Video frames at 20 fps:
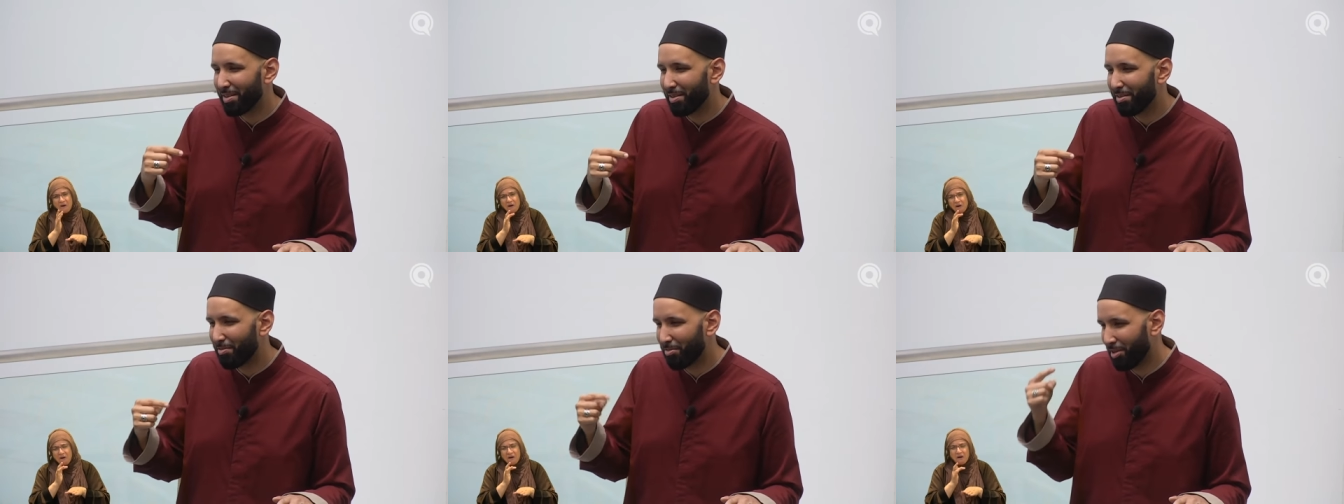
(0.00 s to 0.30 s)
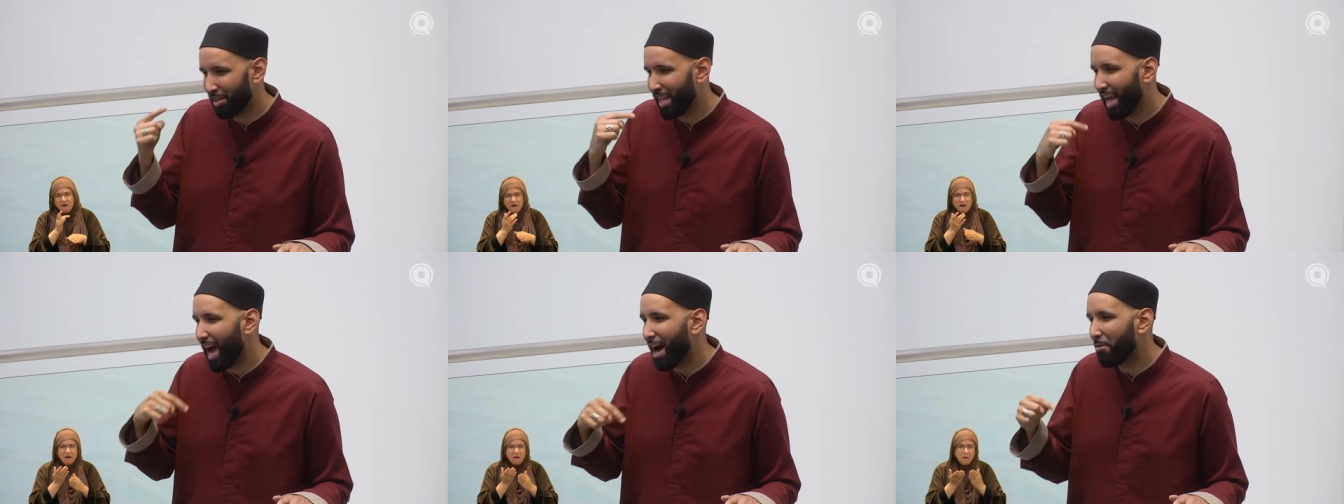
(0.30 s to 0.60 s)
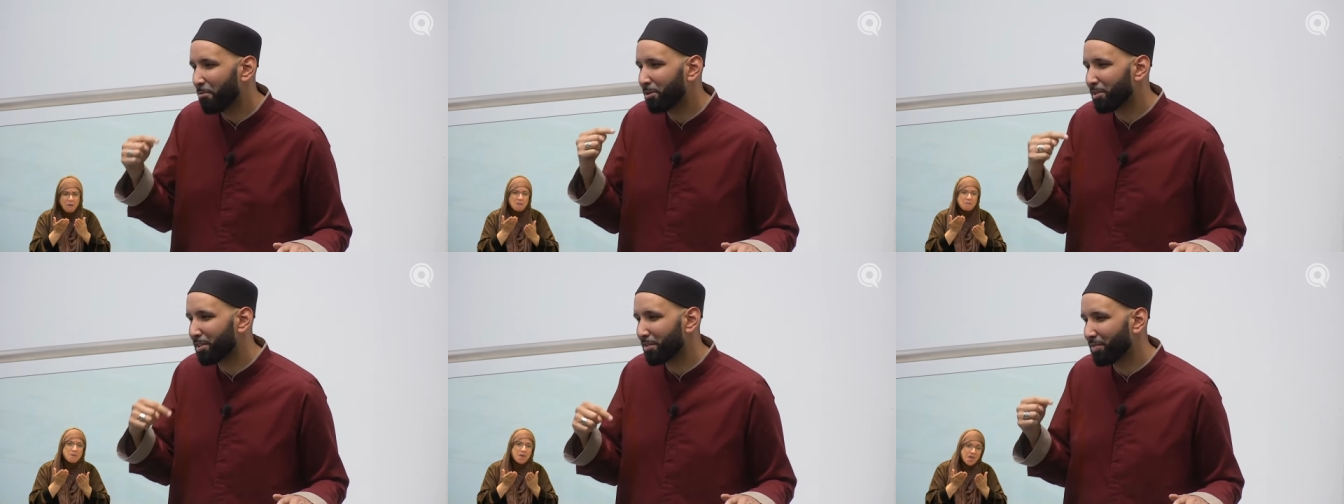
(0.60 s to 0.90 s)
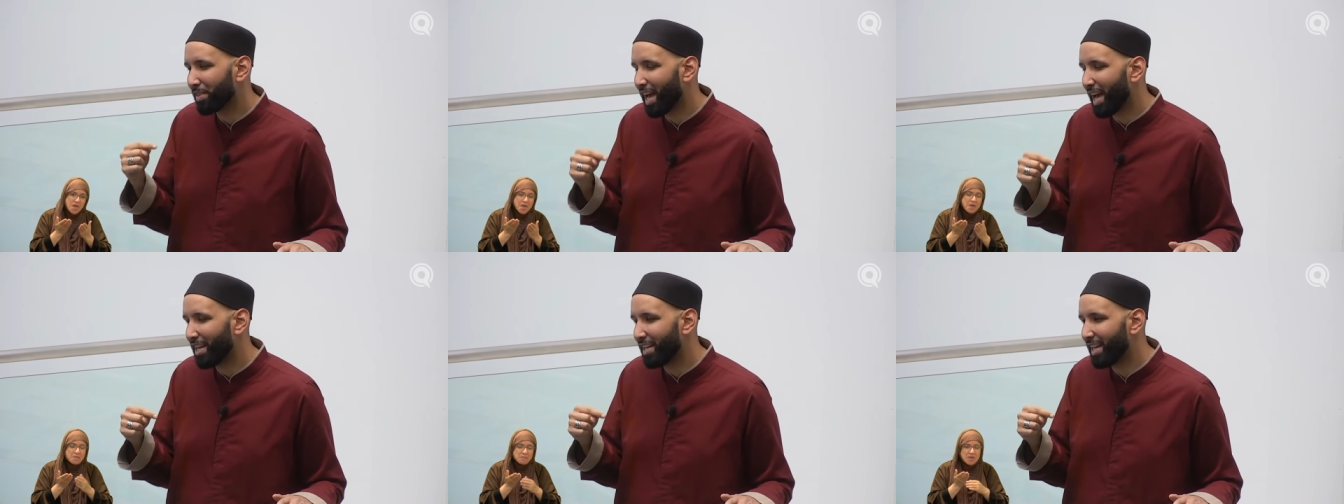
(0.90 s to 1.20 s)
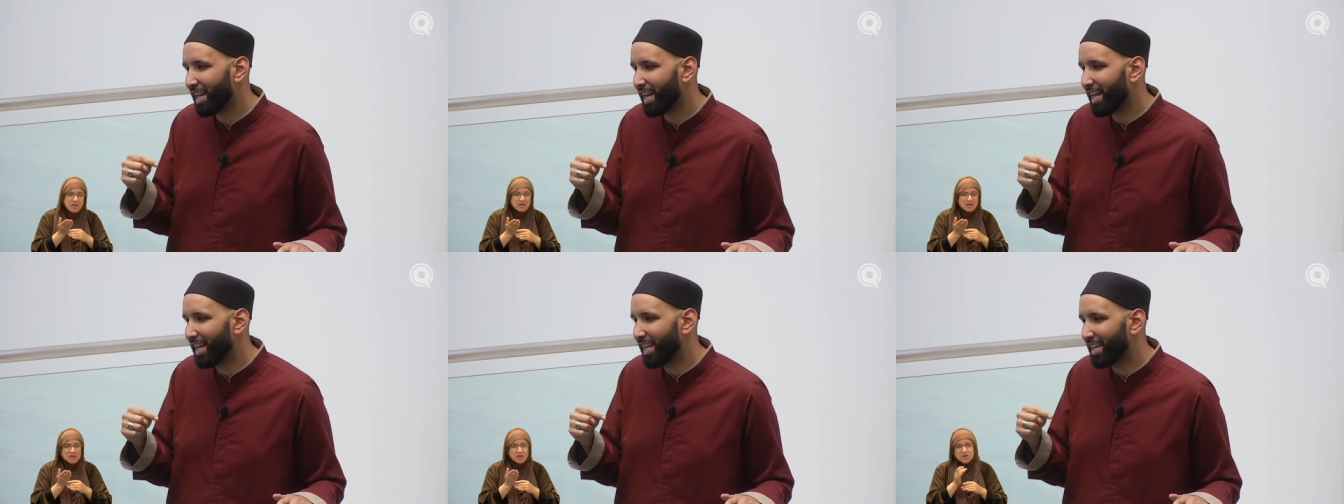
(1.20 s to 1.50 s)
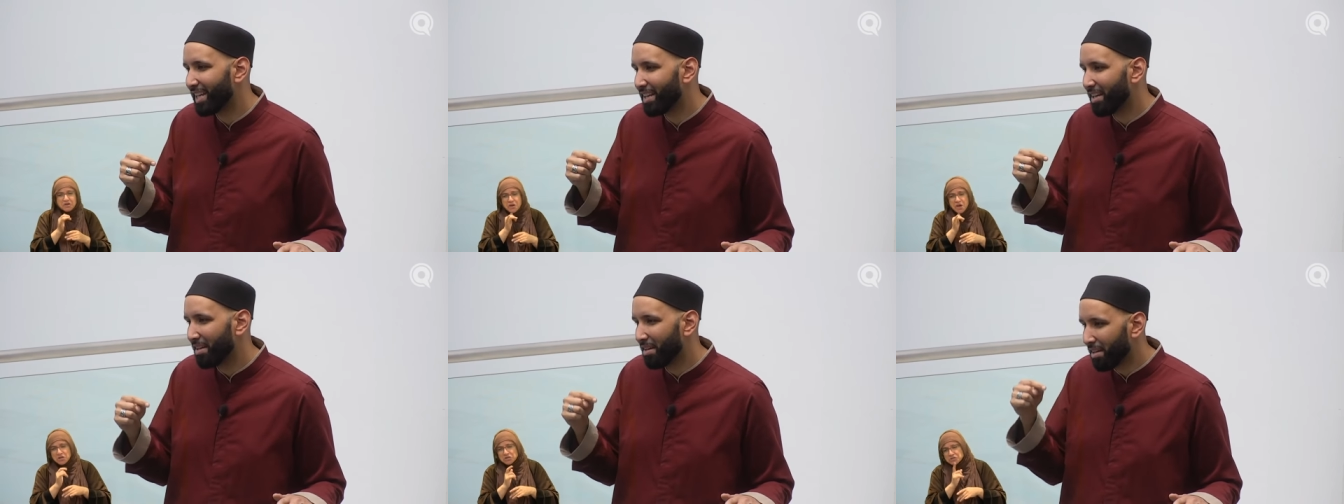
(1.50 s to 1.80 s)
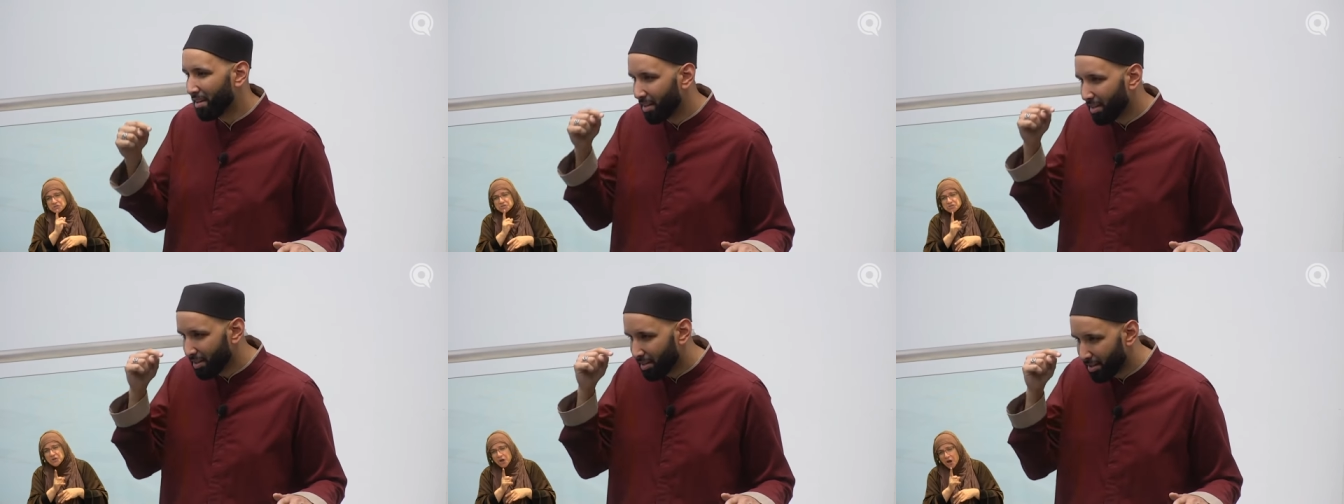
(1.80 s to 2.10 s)
for the hours of that day,
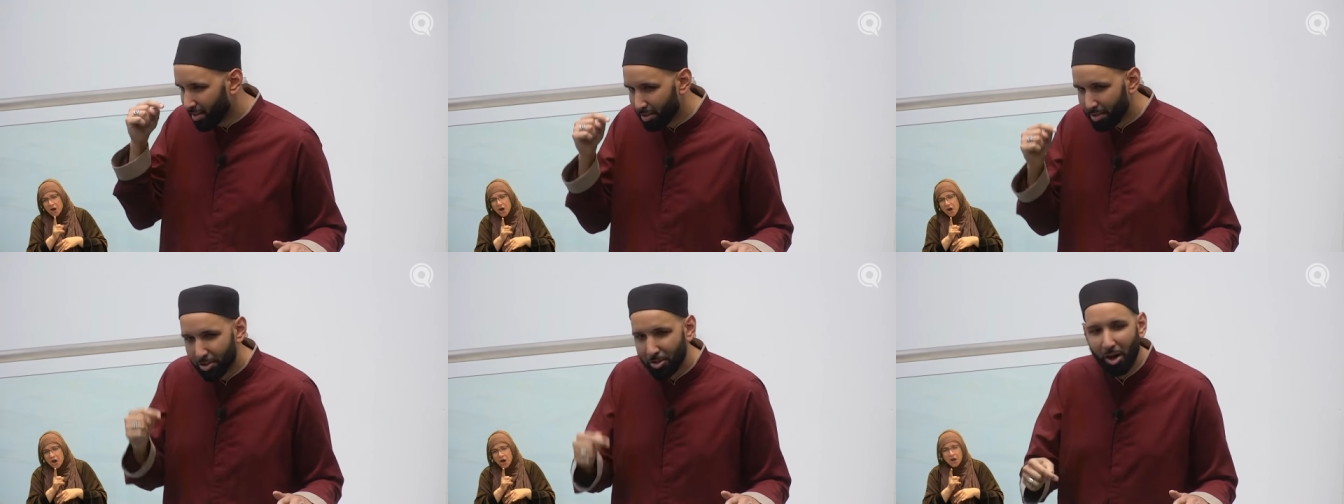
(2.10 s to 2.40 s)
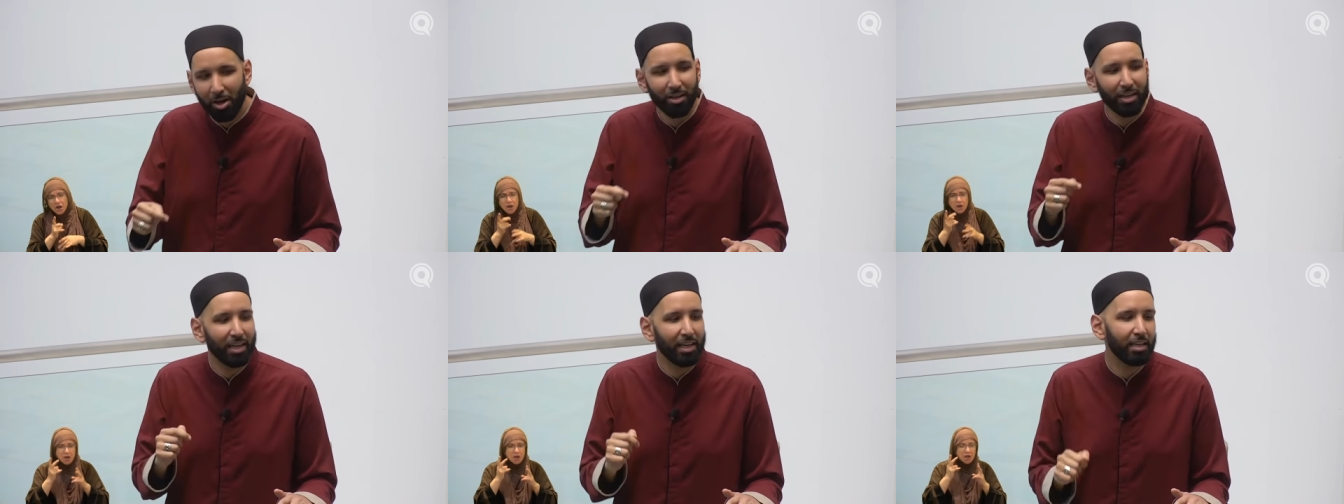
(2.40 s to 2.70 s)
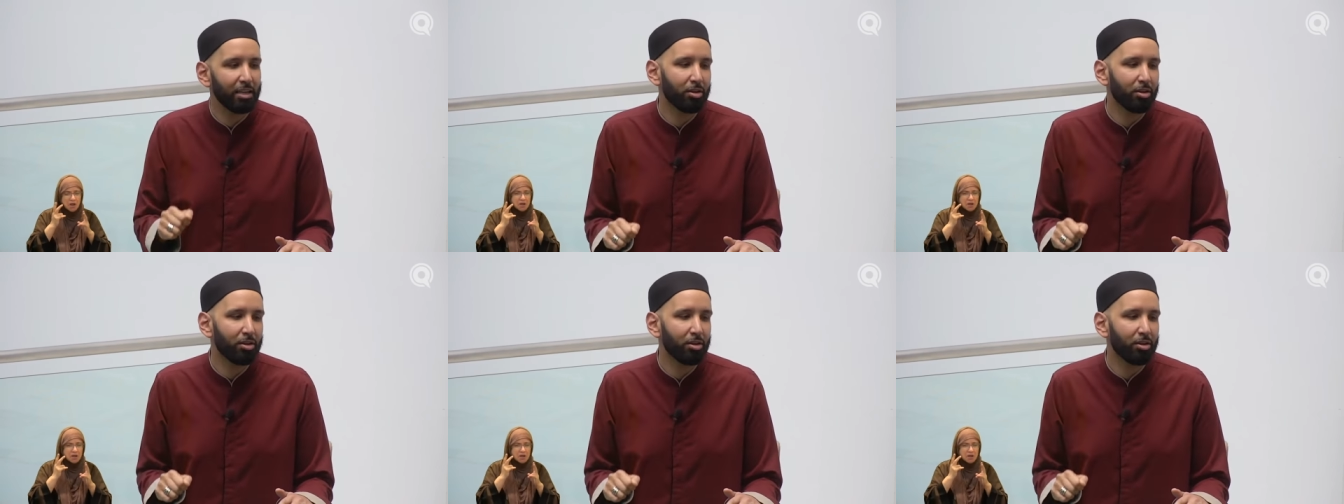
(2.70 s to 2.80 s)
start getting